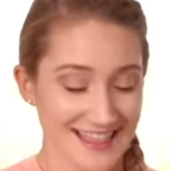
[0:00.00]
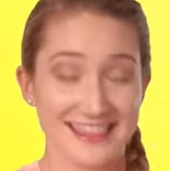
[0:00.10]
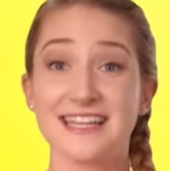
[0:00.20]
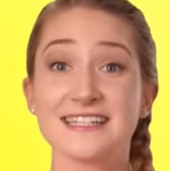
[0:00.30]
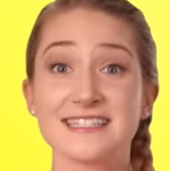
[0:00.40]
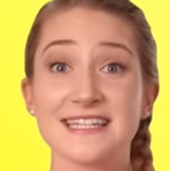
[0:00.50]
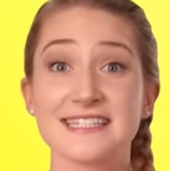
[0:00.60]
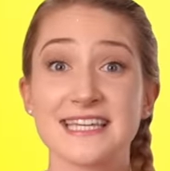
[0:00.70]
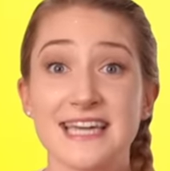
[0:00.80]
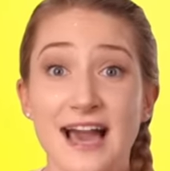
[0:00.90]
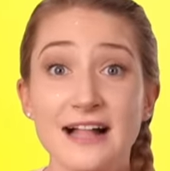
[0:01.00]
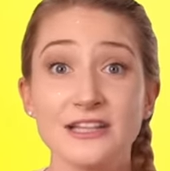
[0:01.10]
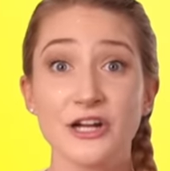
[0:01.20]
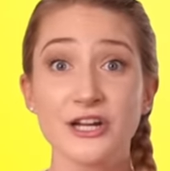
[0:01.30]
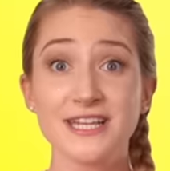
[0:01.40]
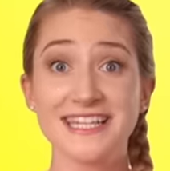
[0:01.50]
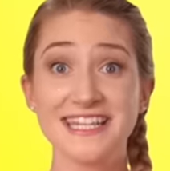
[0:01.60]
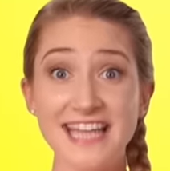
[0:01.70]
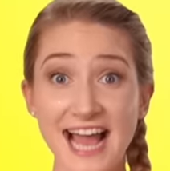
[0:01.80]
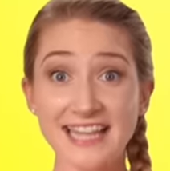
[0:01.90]
This is the color
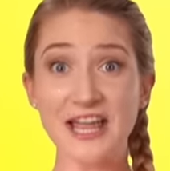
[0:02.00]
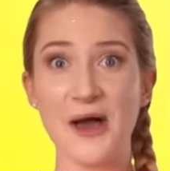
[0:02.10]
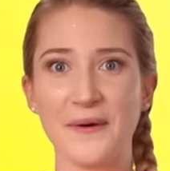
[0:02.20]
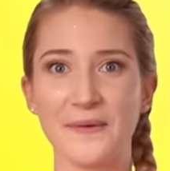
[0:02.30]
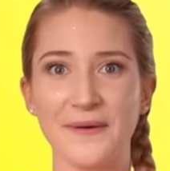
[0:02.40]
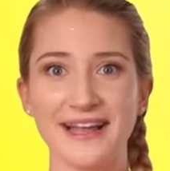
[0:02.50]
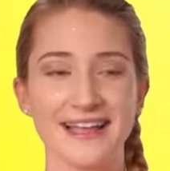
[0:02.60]
yellow.